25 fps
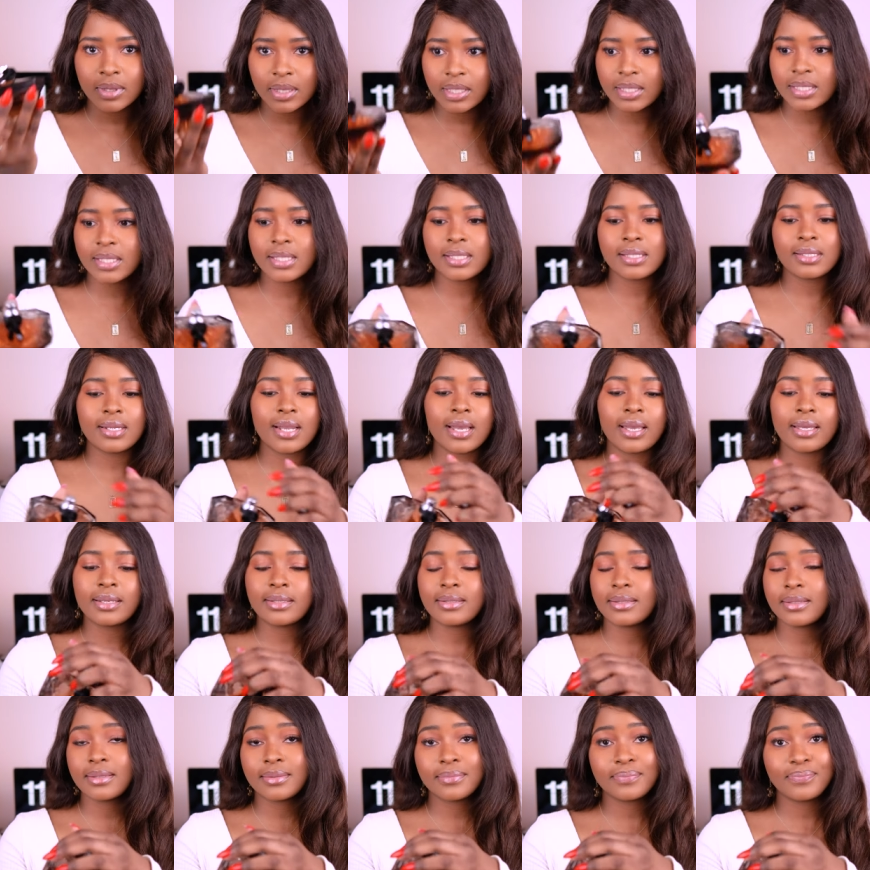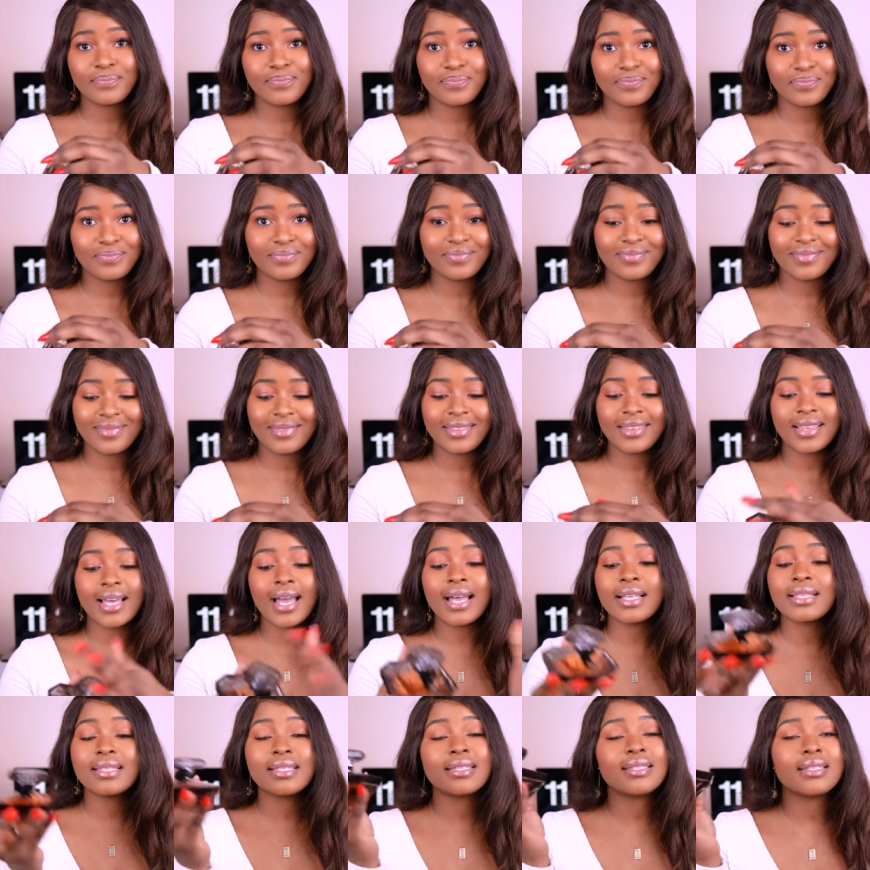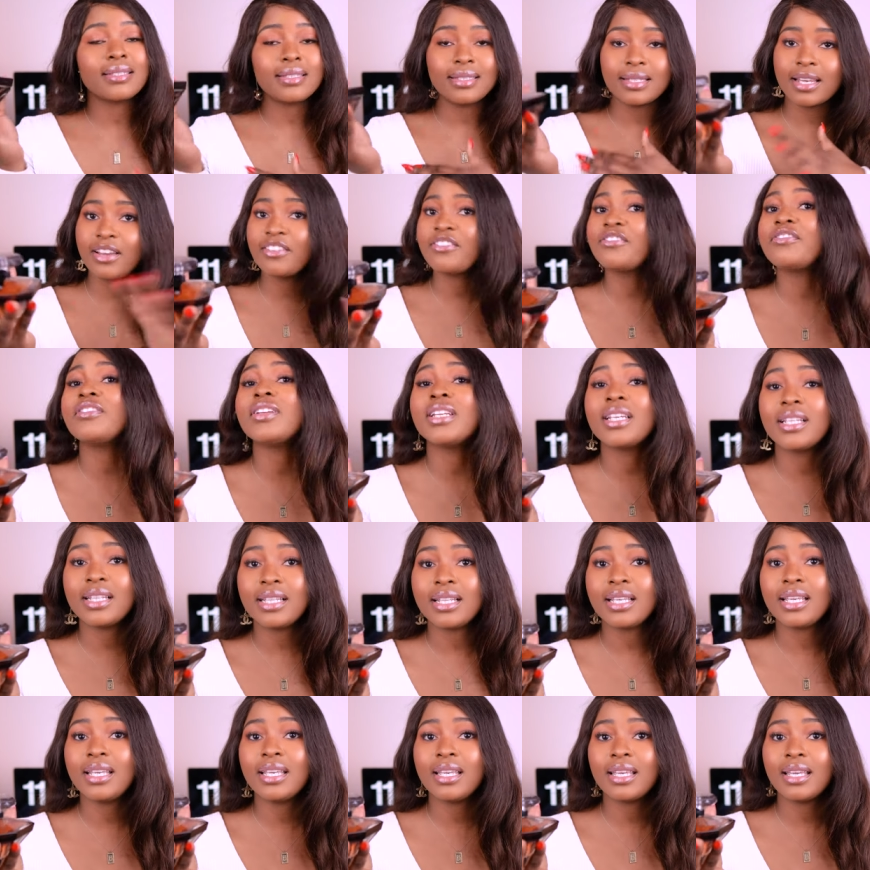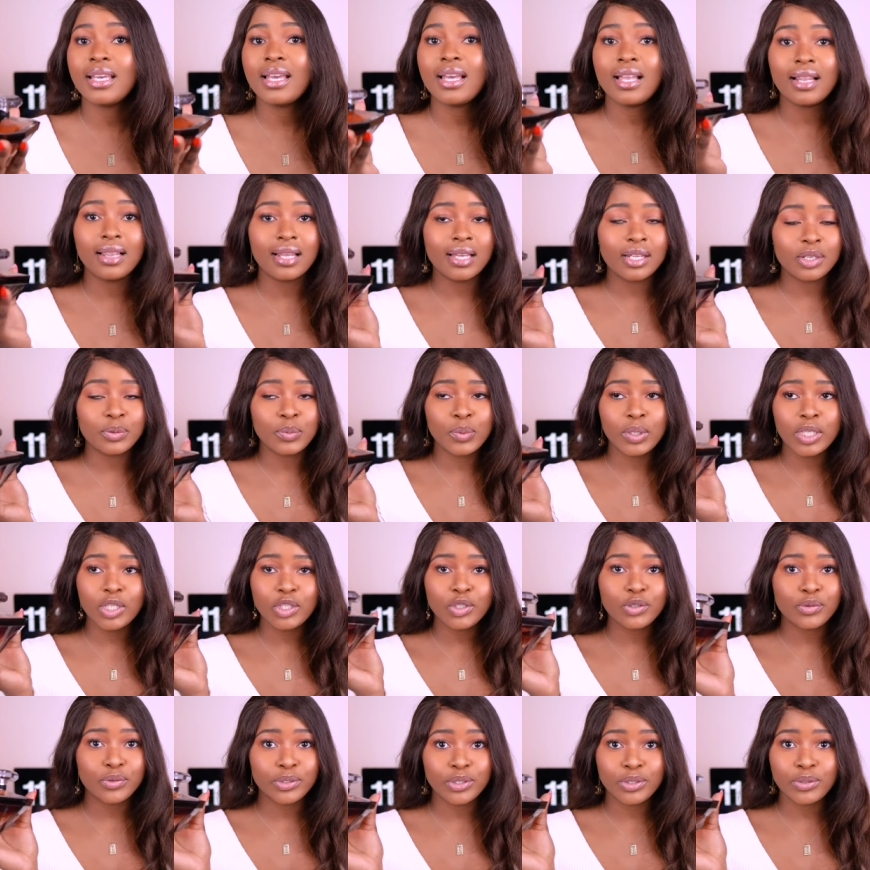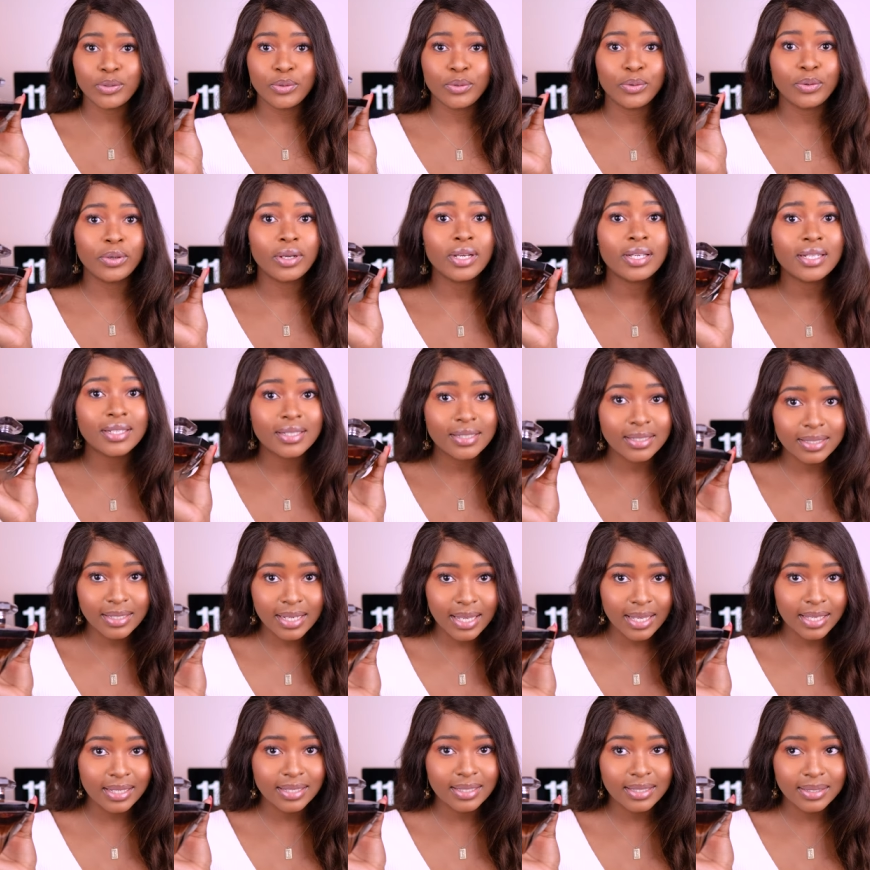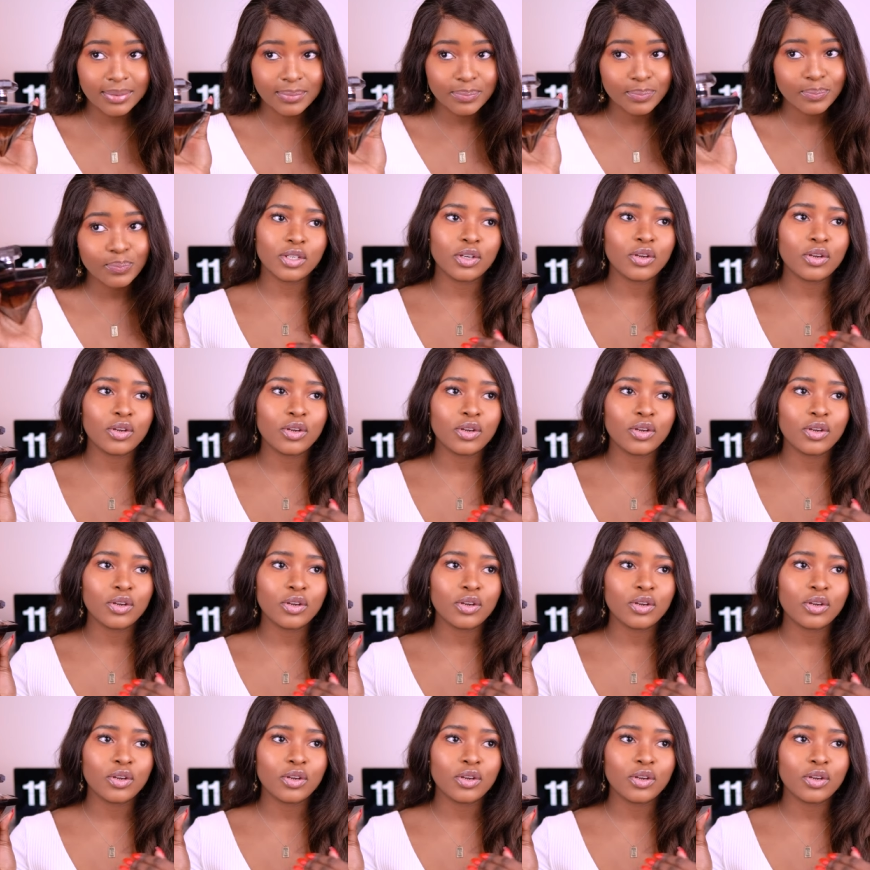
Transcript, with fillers: This is nice. That's definitely a La Nuit Trésor date.